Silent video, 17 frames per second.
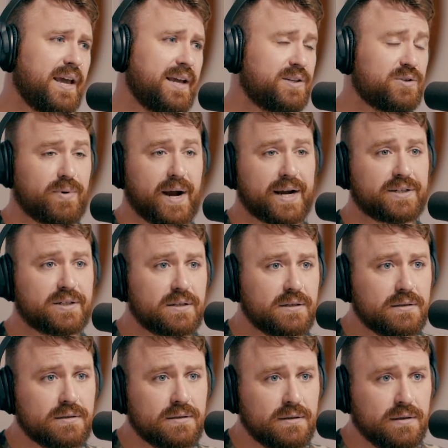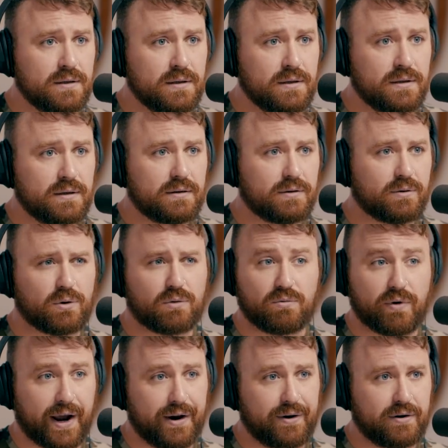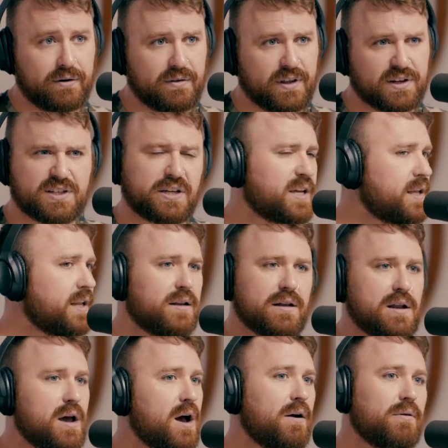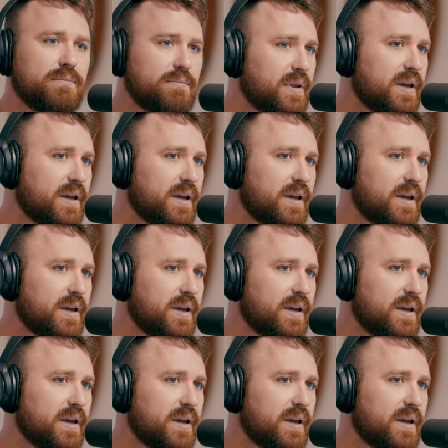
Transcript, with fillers: a director or a writer that's like, no,